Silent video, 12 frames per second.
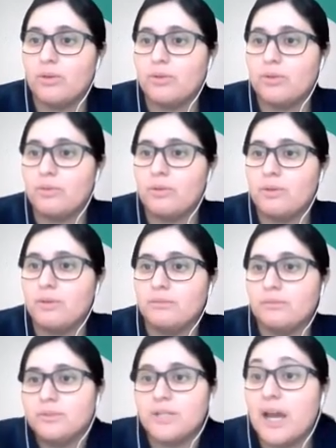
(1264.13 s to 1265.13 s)
th-
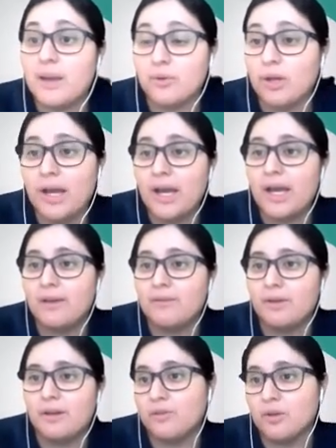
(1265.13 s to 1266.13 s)
time you'll have
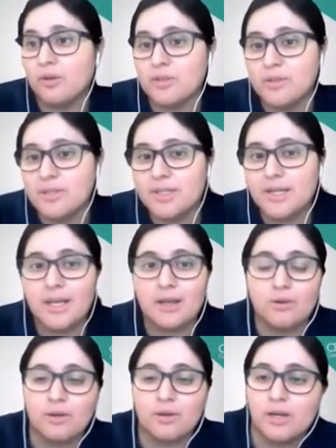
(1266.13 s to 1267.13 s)
and if there's a mistake
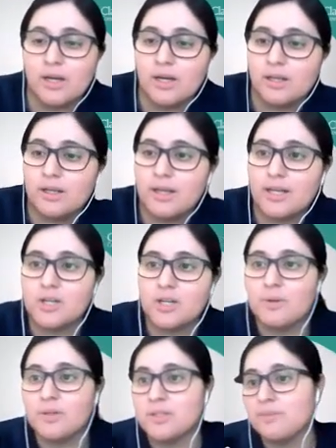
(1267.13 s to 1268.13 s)
or you need to catch up
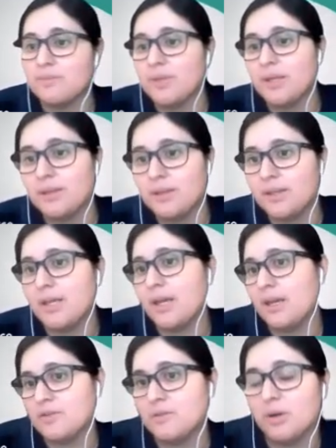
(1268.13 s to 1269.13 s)
on something then that
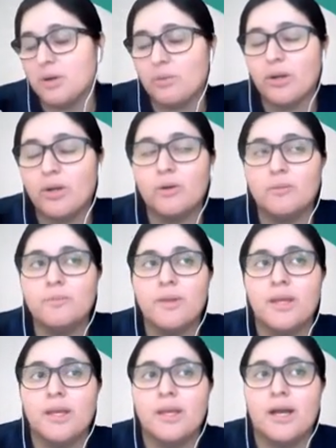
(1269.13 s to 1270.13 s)
gives you more room
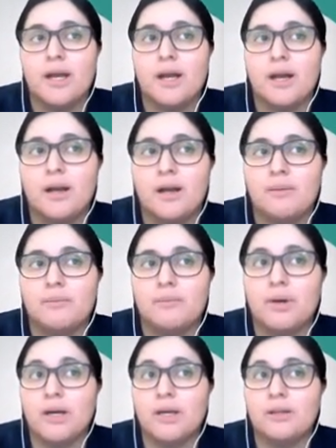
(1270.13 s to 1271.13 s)
um,
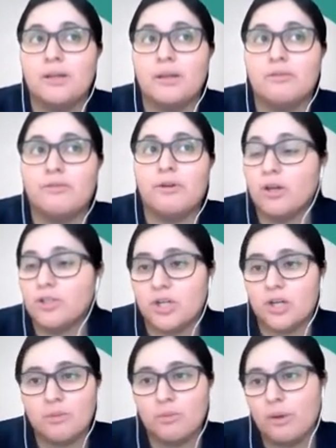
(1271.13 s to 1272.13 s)
but fall
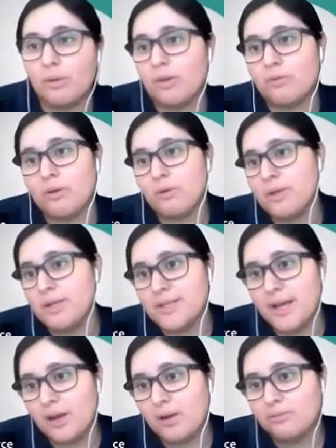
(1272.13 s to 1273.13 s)
term we were three weeks
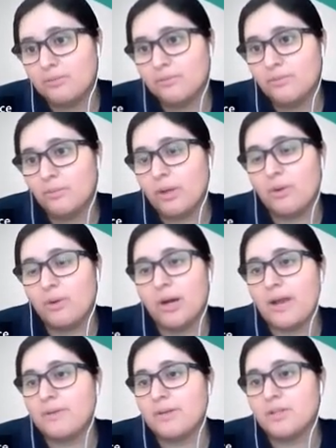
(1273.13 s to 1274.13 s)
out we were having